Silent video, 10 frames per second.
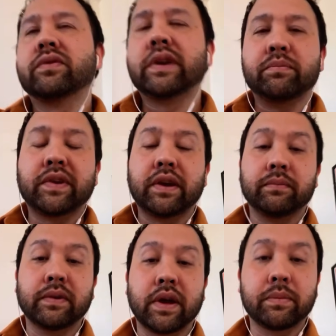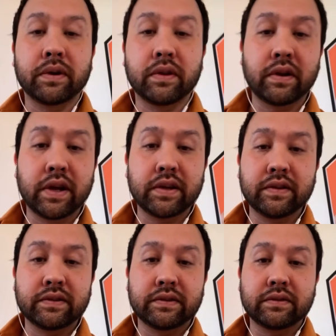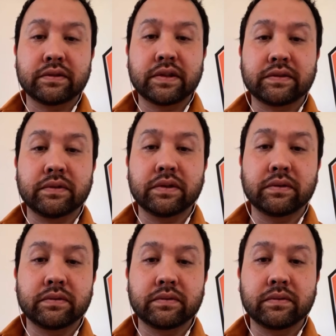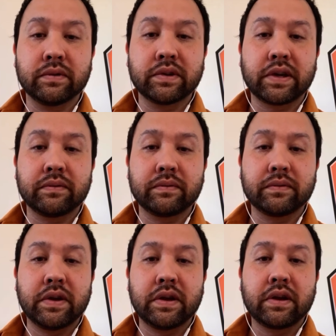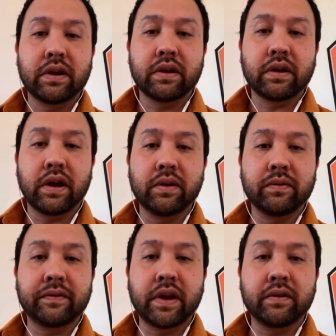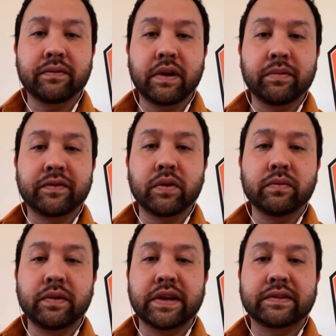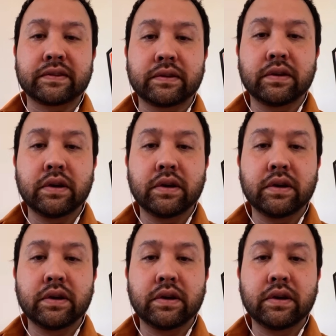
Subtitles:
dream team that happened in the 90s. Doesn't really work out. Are you a fan of MF Doom? Yes.